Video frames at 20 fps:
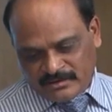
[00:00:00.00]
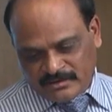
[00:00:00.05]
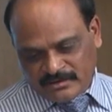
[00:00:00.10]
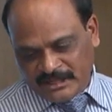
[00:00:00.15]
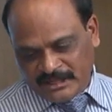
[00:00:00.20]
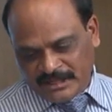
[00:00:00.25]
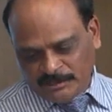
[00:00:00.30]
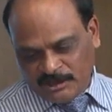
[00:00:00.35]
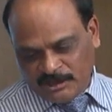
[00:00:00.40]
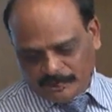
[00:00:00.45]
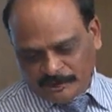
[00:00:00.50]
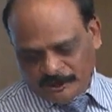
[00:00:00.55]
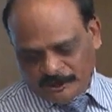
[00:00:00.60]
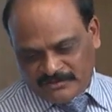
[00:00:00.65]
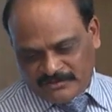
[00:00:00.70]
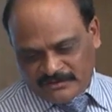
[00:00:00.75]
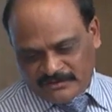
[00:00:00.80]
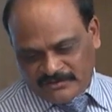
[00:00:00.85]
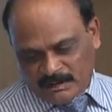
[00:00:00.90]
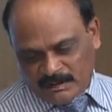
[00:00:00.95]
At any
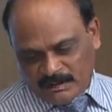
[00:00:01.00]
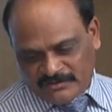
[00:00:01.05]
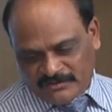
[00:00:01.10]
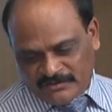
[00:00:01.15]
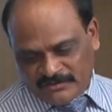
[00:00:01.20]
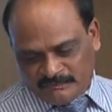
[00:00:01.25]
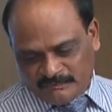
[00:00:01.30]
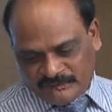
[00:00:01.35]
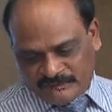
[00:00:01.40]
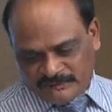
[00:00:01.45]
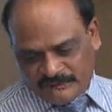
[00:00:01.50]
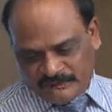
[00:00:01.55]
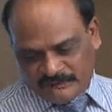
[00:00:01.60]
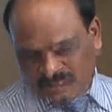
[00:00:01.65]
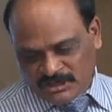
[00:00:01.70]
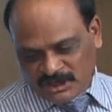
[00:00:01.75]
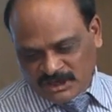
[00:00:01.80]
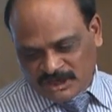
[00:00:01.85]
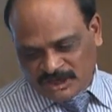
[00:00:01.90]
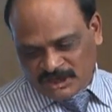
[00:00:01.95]
point of time, corpus should
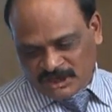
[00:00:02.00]
not